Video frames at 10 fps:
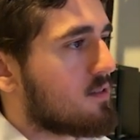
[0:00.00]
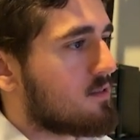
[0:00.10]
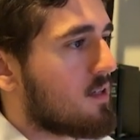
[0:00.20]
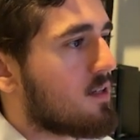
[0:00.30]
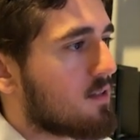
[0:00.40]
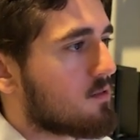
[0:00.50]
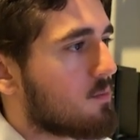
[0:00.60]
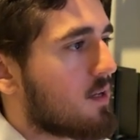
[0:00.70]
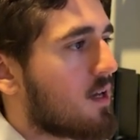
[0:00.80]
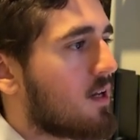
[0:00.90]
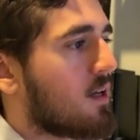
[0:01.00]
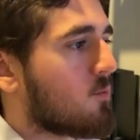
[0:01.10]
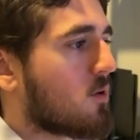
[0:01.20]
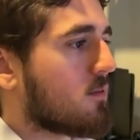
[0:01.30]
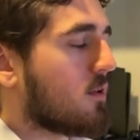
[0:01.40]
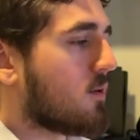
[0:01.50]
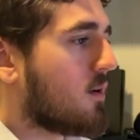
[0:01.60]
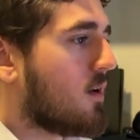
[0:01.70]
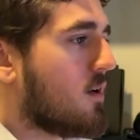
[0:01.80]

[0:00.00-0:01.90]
sending to my N8N workflow.